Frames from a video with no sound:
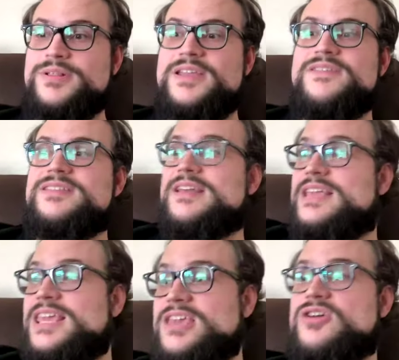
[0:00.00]
believing that
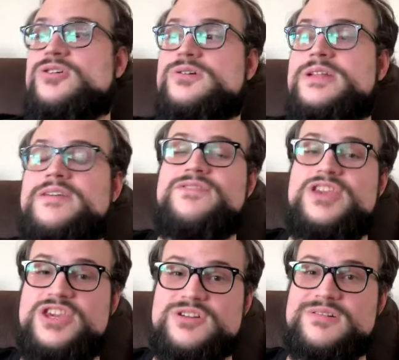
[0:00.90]
he could have
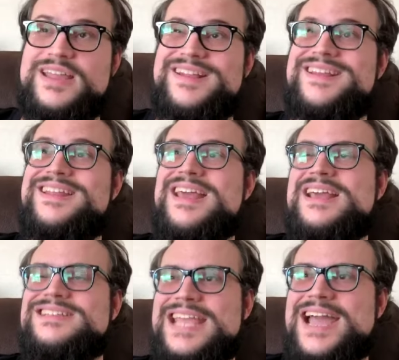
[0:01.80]
curated
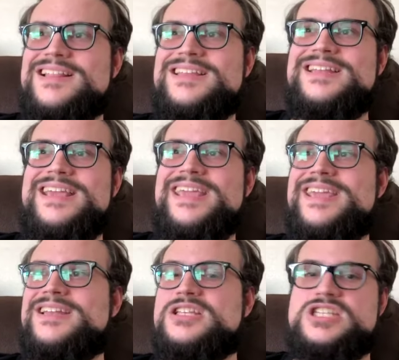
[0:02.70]
talent
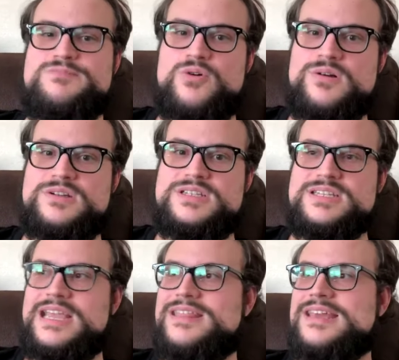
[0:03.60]
in sports
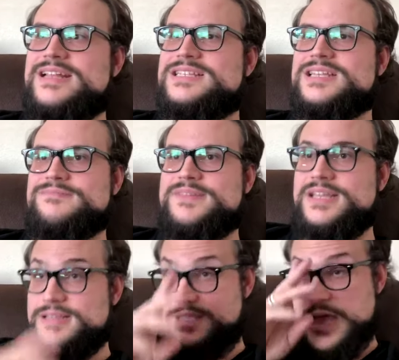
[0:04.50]
and that's
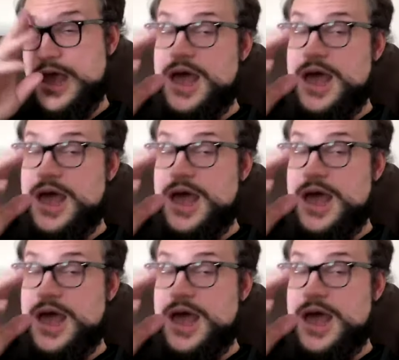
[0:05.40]
something like